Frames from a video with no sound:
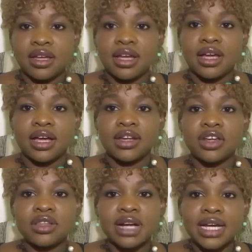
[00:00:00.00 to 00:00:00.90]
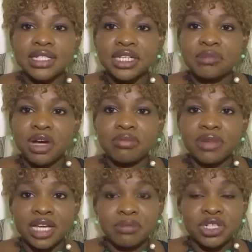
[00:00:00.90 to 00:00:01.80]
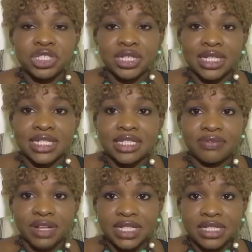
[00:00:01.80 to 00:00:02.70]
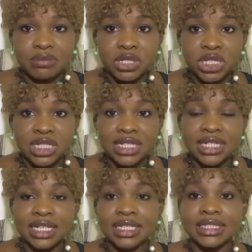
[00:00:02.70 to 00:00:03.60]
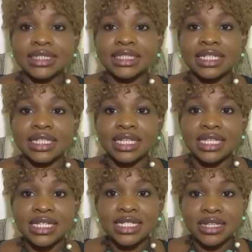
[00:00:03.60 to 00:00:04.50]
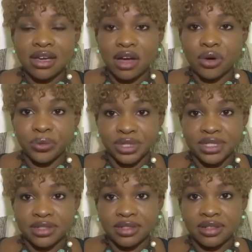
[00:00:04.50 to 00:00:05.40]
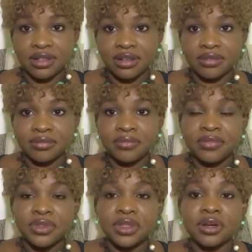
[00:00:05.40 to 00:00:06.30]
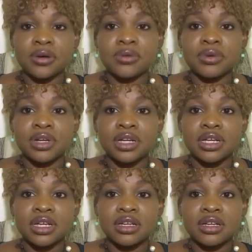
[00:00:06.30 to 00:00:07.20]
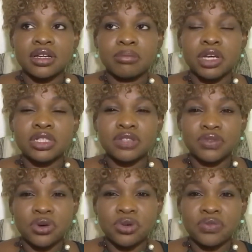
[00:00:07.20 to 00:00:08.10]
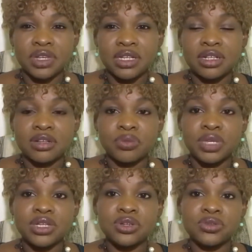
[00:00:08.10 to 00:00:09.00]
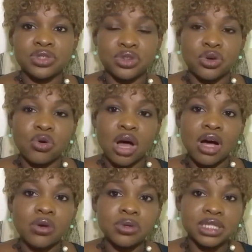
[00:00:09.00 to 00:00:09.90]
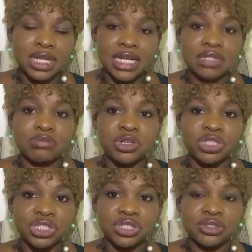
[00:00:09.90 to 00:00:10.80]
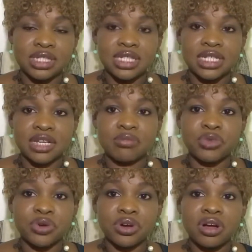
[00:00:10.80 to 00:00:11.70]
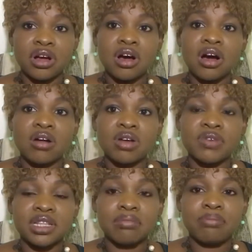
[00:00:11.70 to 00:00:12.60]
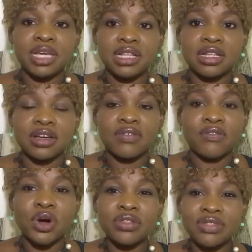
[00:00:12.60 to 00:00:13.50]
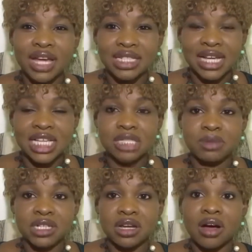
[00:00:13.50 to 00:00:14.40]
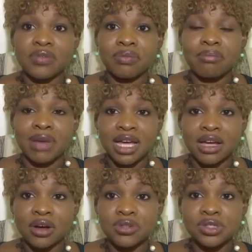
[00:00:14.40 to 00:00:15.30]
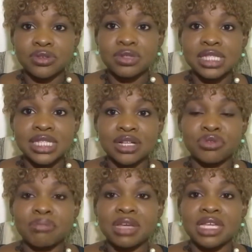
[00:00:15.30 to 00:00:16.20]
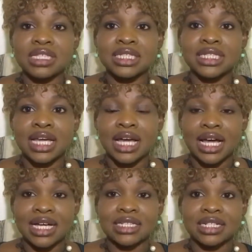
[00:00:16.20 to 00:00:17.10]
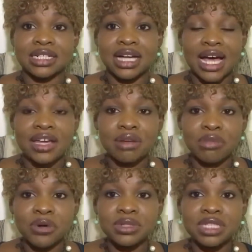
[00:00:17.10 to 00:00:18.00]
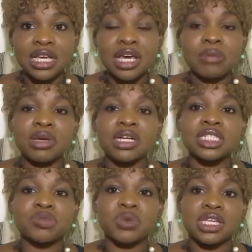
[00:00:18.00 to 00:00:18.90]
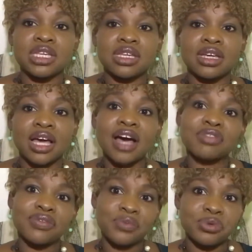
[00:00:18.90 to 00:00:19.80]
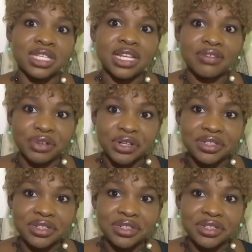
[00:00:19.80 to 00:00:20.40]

Another item on my budget that is flexible is eating out. Now, because of COVID, we don't go out as much to eat anymore. However, the bill for that aspect of my household still remains at a high amount because we have the food delivered.